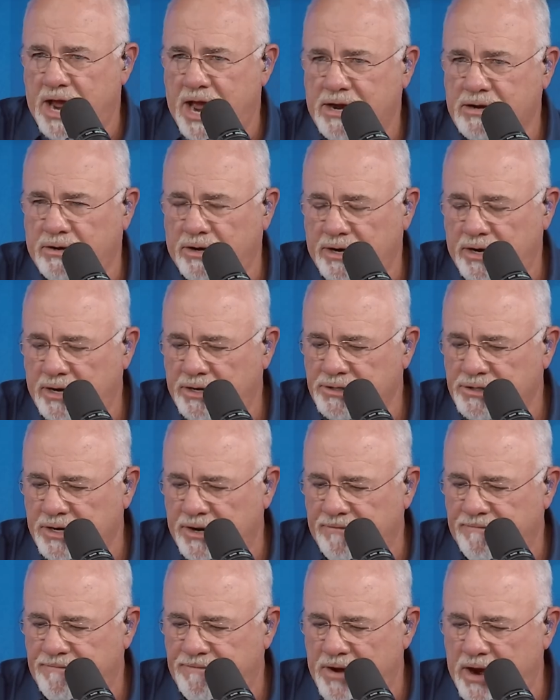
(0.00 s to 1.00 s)
Jacqueline is
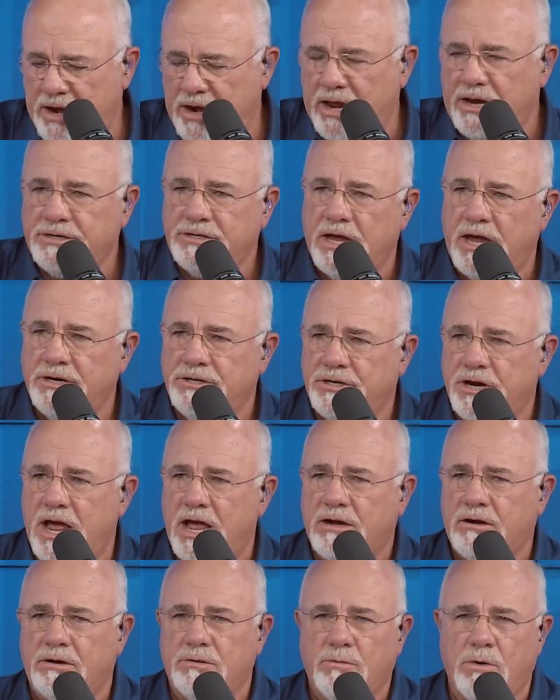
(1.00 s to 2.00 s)
in Phoenix. Hey,
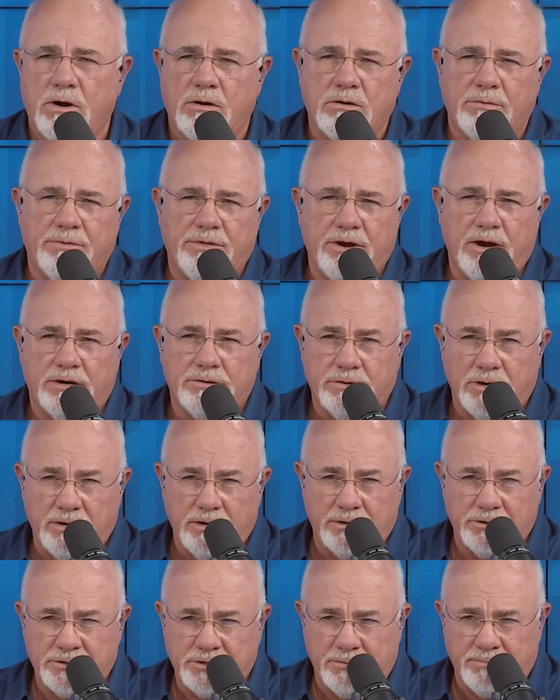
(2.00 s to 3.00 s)
Jacqueline, welcome to the
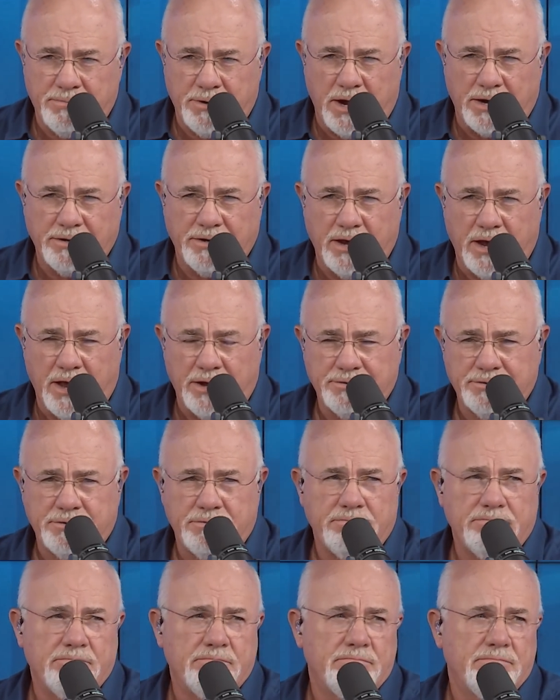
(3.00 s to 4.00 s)
EntreLeadership Podcast.